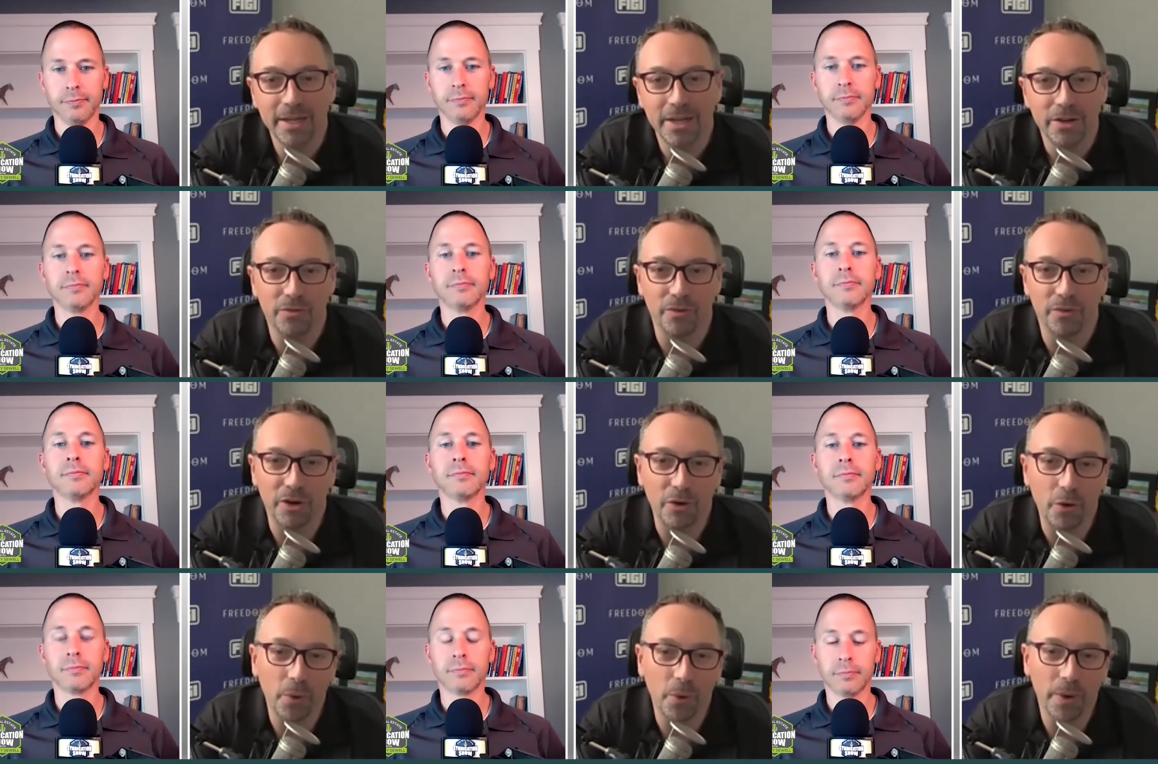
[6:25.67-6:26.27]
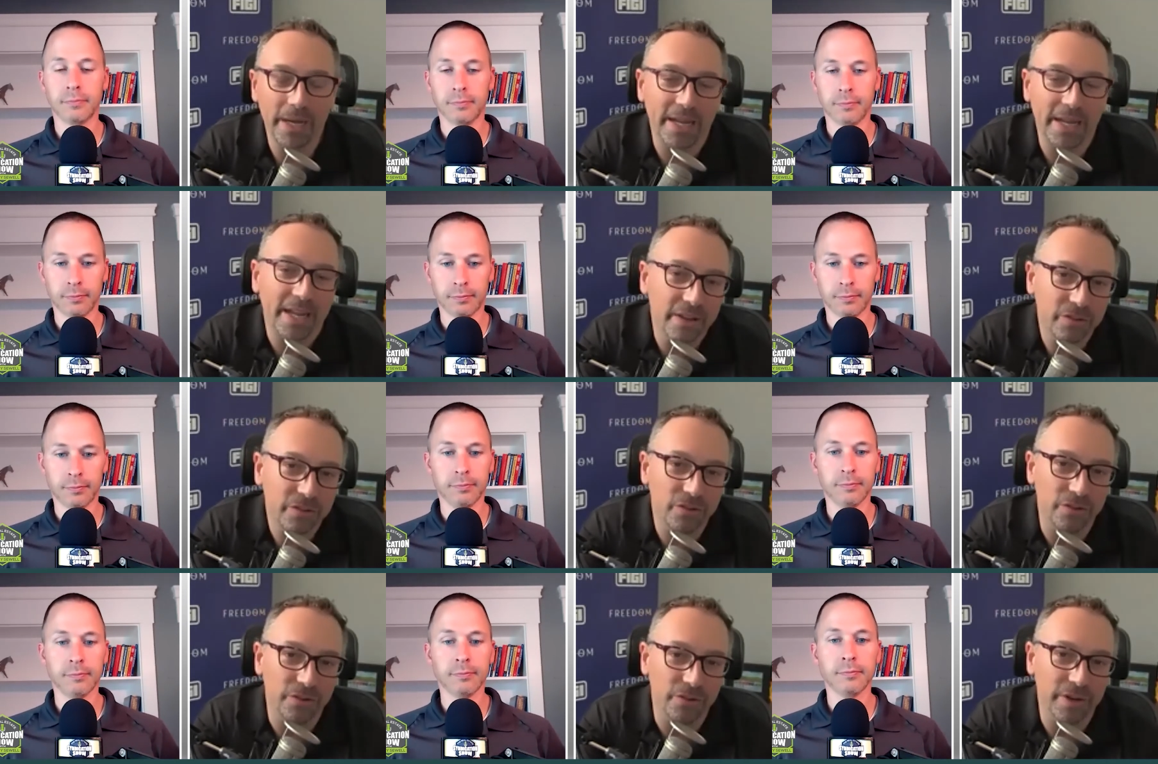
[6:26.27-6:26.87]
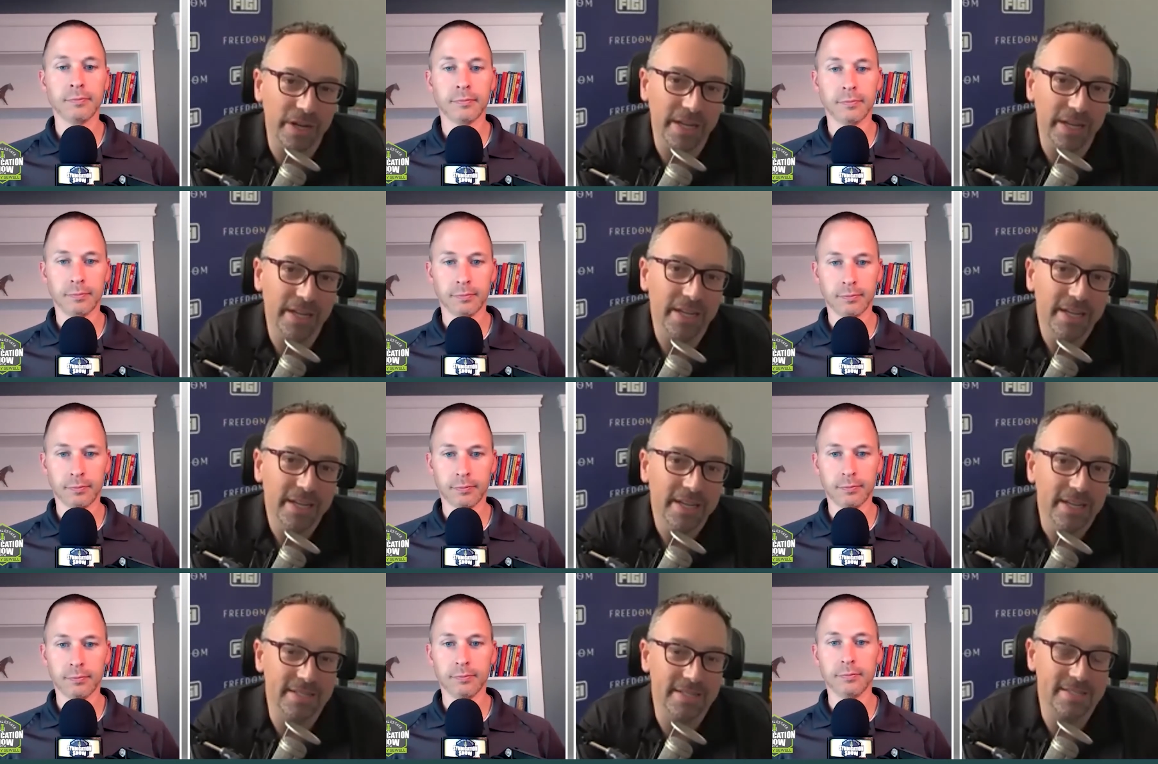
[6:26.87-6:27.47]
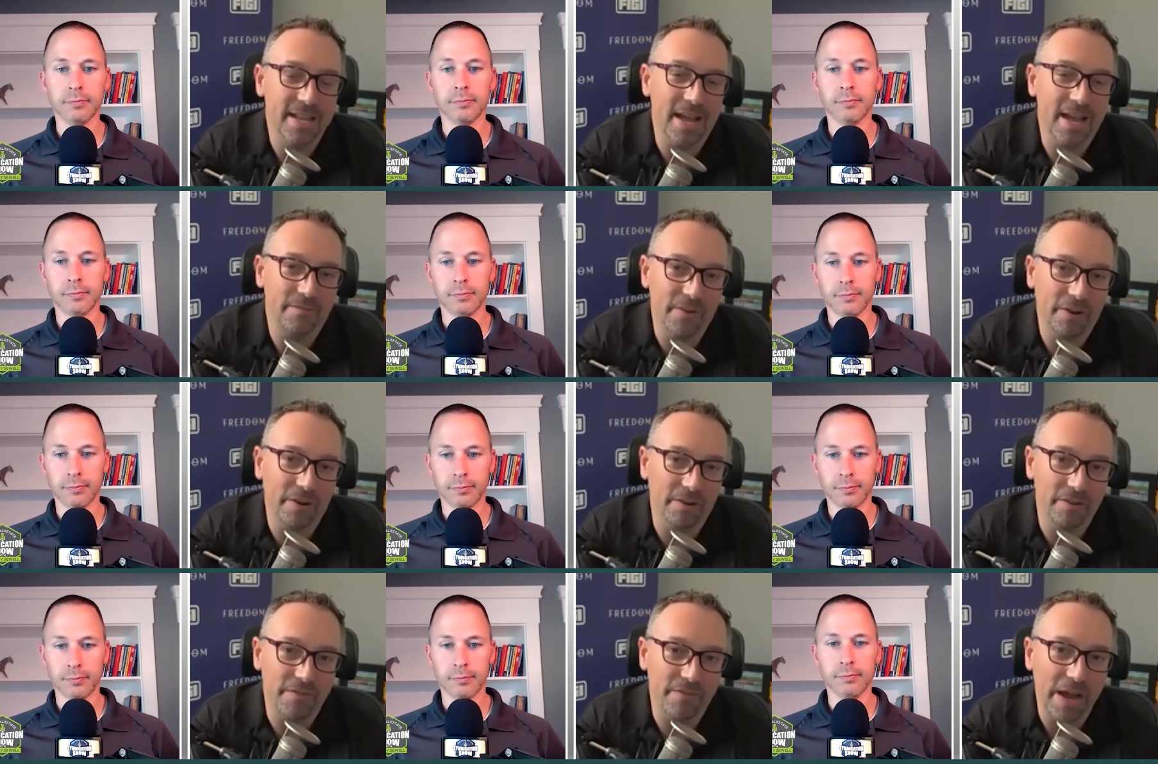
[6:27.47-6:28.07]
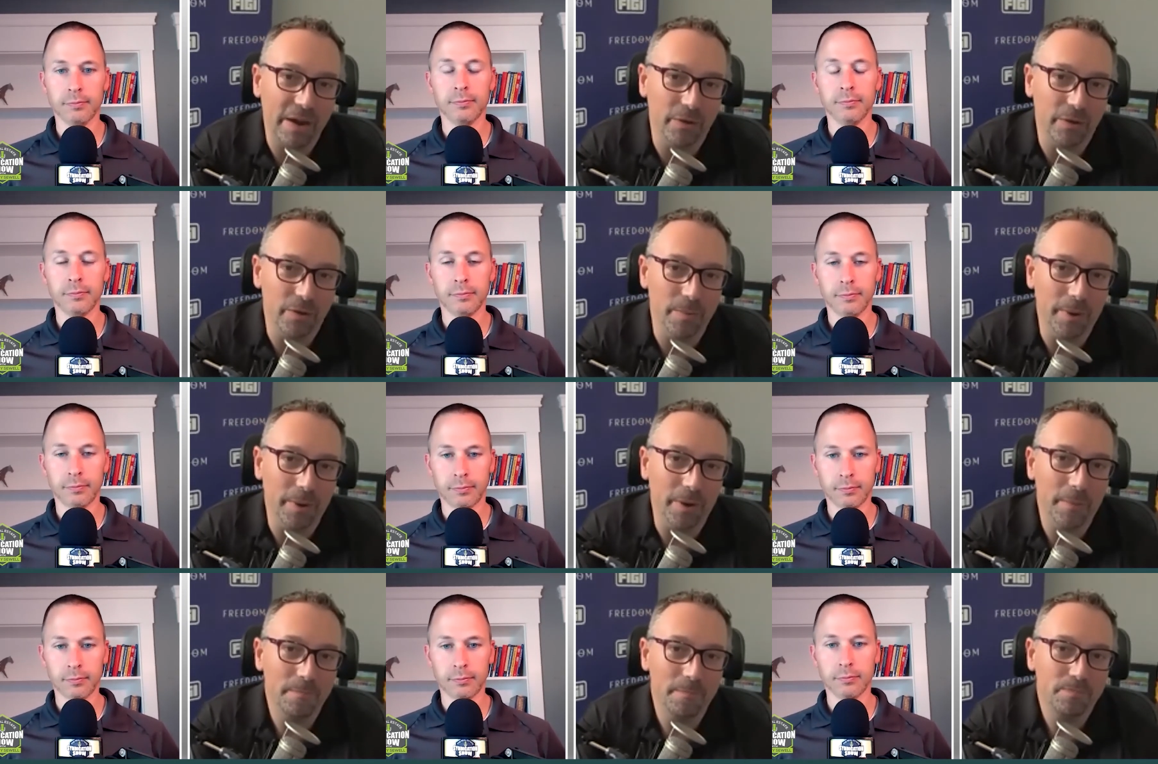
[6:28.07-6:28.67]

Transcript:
Speaker 1: Recording history is not very valuable.